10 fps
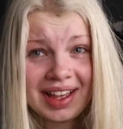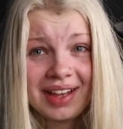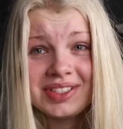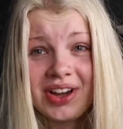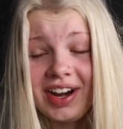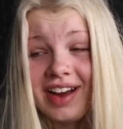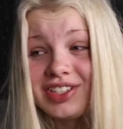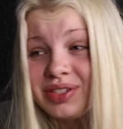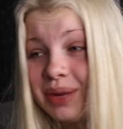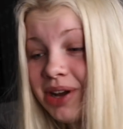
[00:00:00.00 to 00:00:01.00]
I'm sorry, I
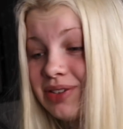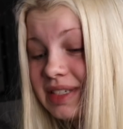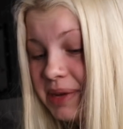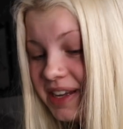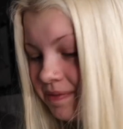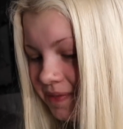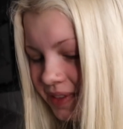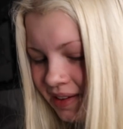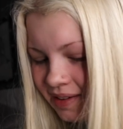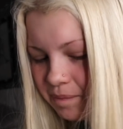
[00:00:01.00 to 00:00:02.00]
choked on my own spit.
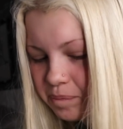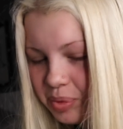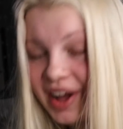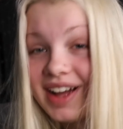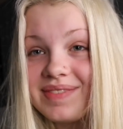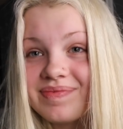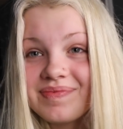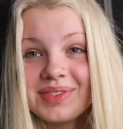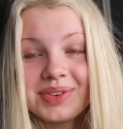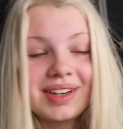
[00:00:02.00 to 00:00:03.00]
But
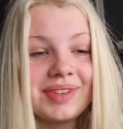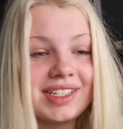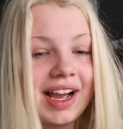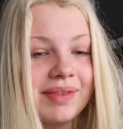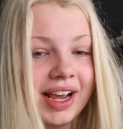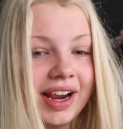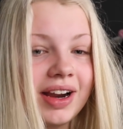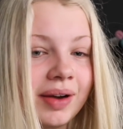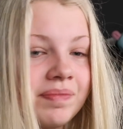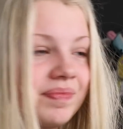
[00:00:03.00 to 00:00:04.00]
we're gonna be dyeing my
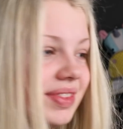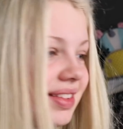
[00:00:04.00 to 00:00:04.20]
hair,